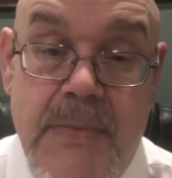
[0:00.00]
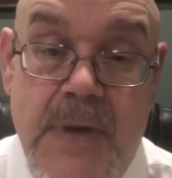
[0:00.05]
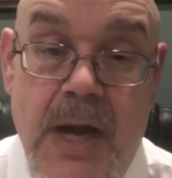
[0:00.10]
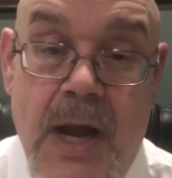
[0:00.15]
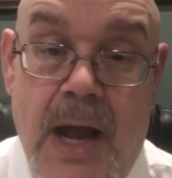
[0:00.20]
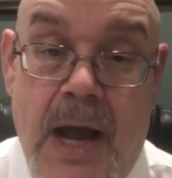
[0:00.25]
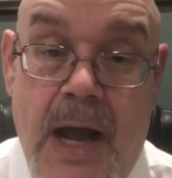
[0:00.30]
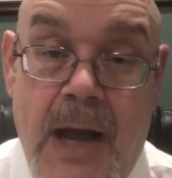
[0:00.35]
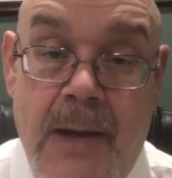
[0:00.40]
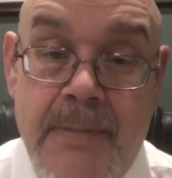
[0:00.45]

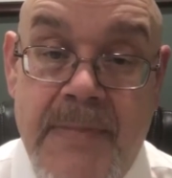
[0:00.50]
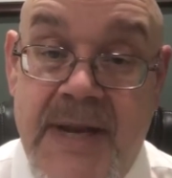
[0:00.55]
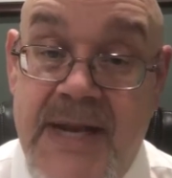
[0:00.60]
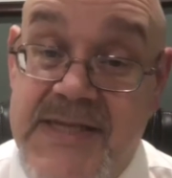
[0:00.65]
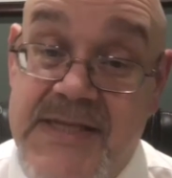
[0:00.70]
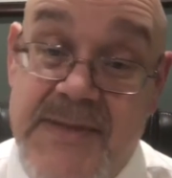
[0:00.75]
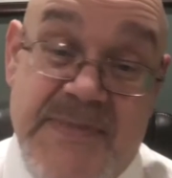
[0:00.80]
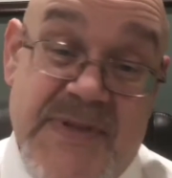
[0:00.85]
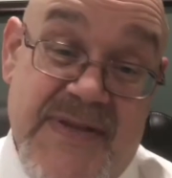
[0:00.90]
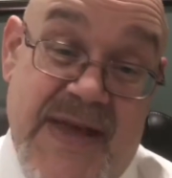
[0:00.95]
And
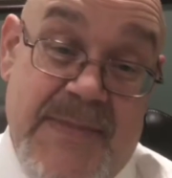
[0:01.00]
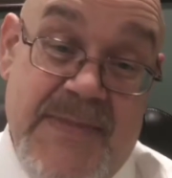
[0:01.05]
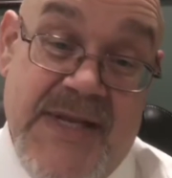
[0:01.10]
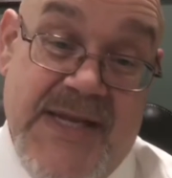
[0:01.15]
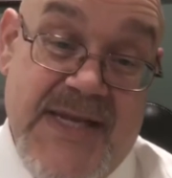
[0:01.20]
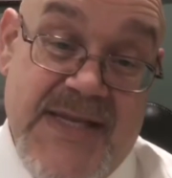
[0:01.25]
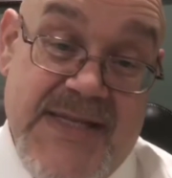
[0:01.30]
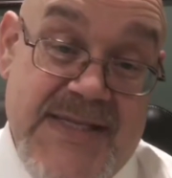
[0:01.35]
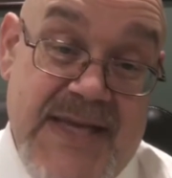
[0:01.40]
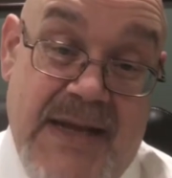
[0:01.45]
it's up to them to
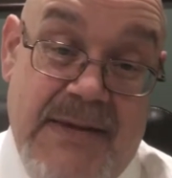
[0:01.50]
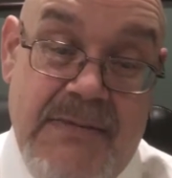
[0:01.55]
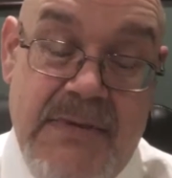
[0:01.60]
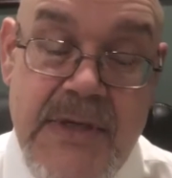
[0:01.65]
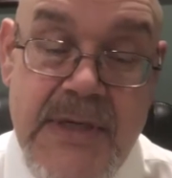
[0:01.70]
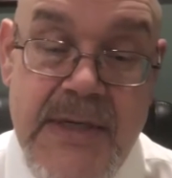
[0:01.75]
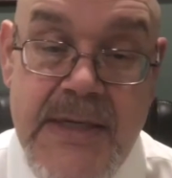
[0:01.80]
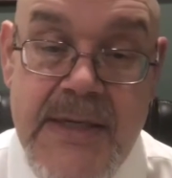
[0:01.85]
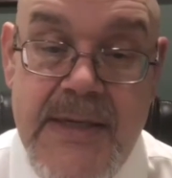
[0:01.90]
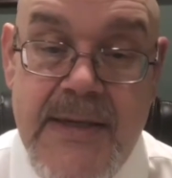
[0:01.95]
consent.
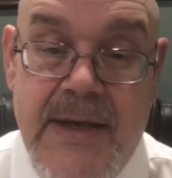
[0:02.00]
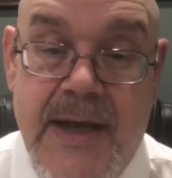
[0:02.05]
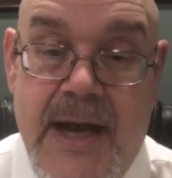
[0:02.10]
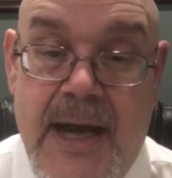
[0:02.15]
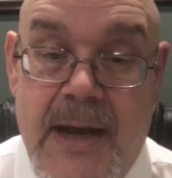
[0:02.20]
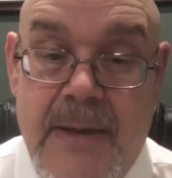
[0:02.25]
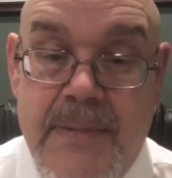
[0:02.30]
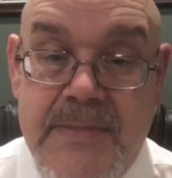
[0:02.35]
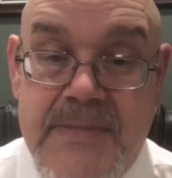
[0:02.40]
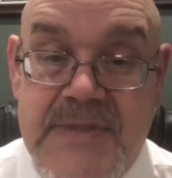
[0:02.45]

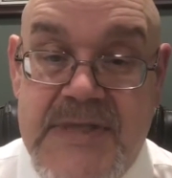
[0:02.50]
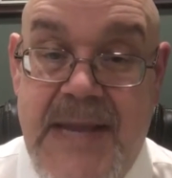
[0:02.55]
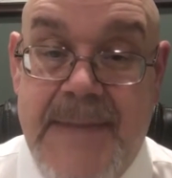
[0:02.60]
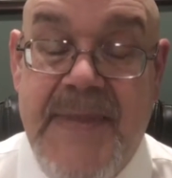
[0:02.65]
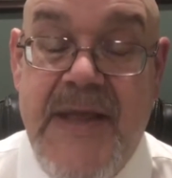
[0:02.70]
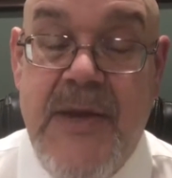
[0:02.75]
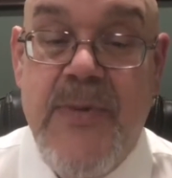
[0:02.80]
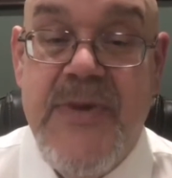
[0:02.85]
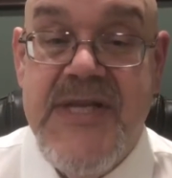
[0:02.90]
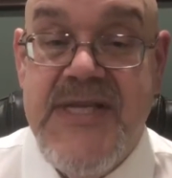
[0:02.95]
Same
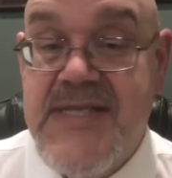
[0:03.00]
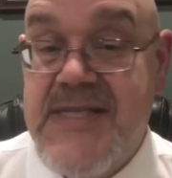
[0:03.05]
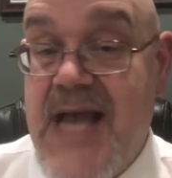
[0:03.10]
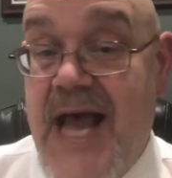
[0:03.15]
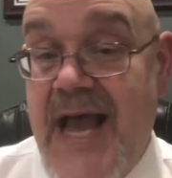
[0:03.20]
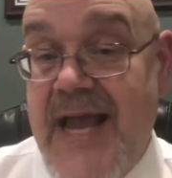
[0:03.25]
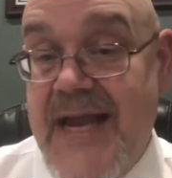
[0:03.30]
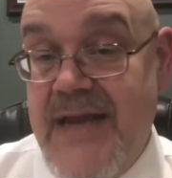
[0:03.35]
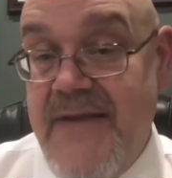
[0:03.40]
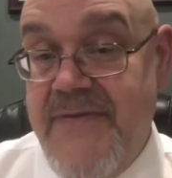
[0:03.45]
thing with a sign.